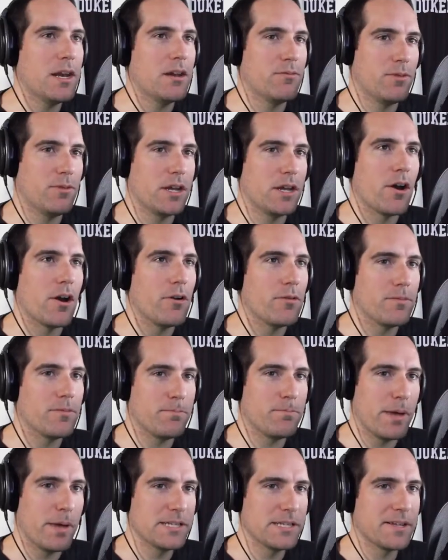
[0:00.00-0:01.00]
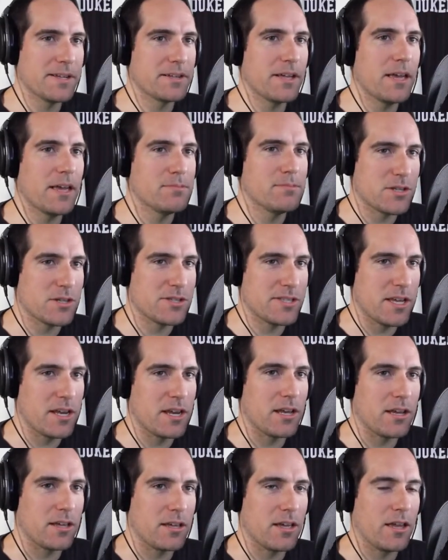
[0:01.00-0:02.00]
video, basically him just
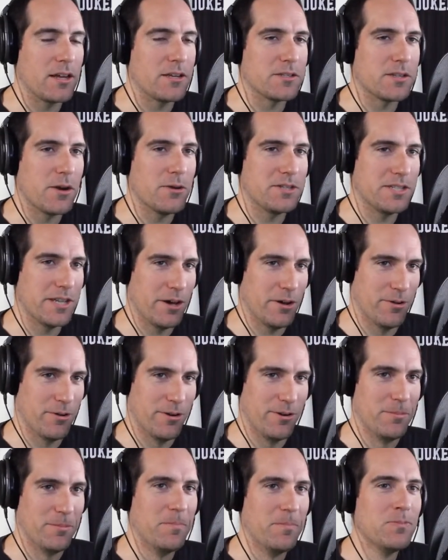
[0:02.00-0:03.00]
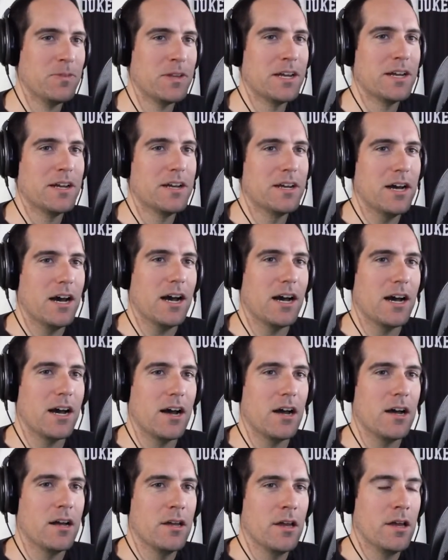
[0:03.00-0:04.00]
sitting in his hotel room,
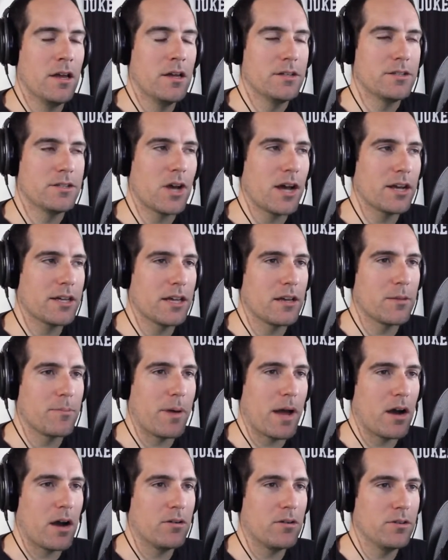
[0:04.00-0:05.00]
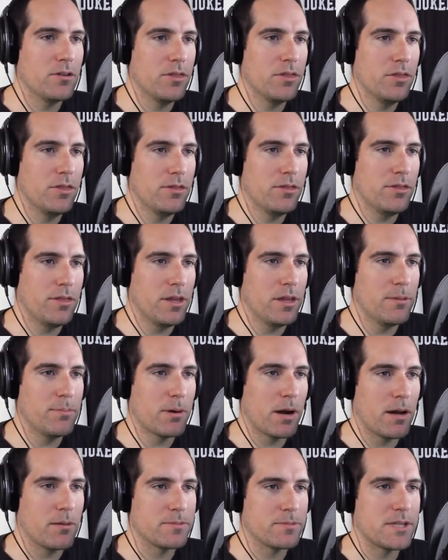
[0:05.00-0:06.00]
talking about the
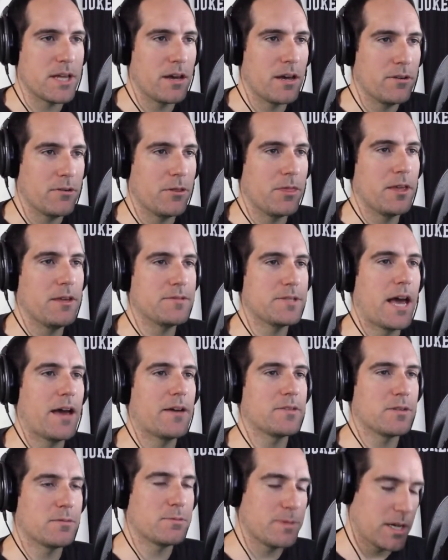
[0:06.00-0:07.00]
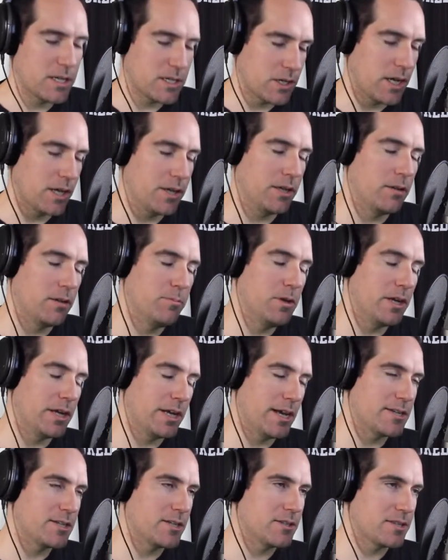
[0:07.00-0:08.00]
problems that 100 Thieves has, especially on the
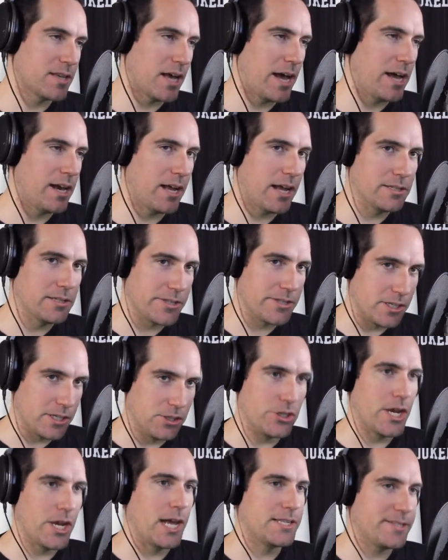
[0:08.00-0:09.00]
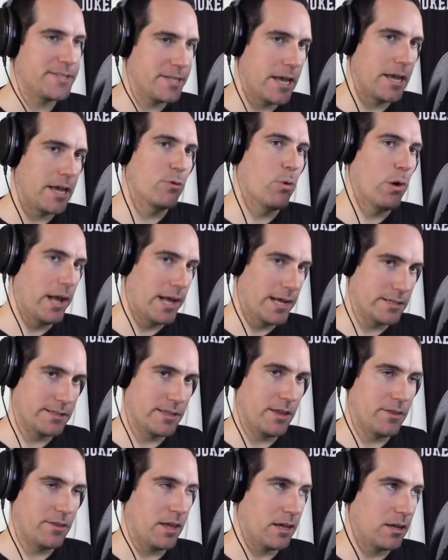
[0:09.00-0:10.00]
communication side, and suggesting ways
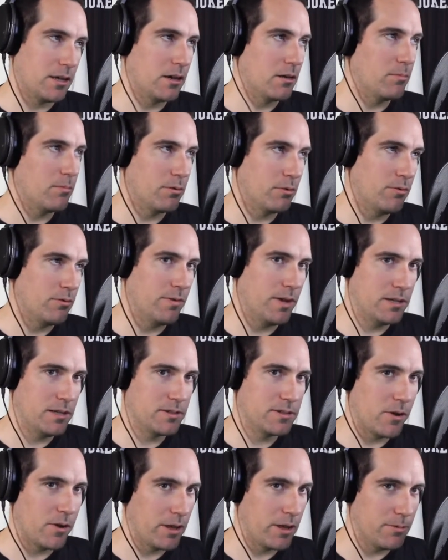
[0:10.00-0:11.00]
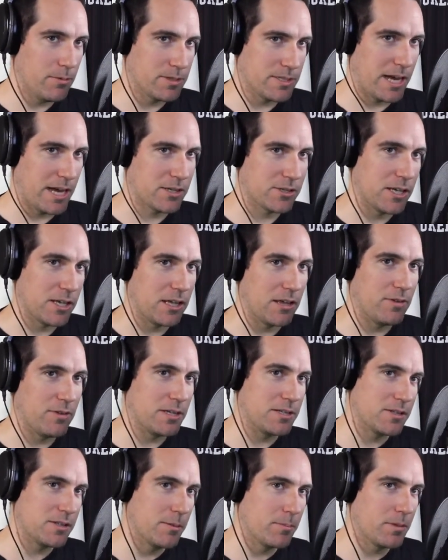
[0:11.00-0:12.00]
that they could improve it. So he was actually giving
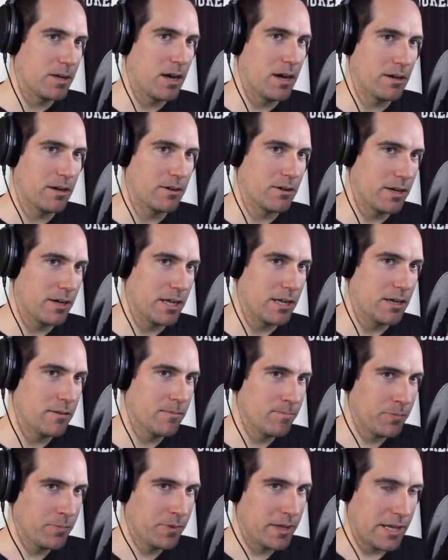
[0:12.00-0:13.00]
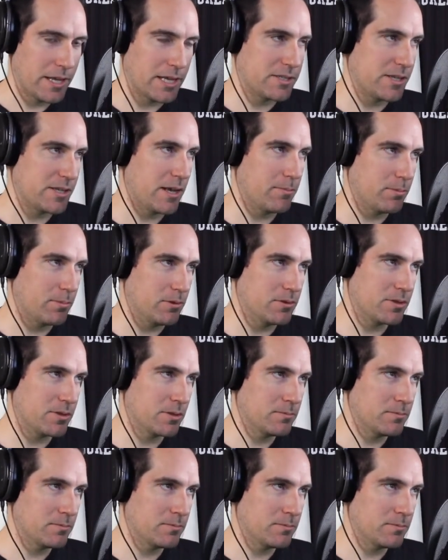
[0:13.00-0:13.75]
some concrete examples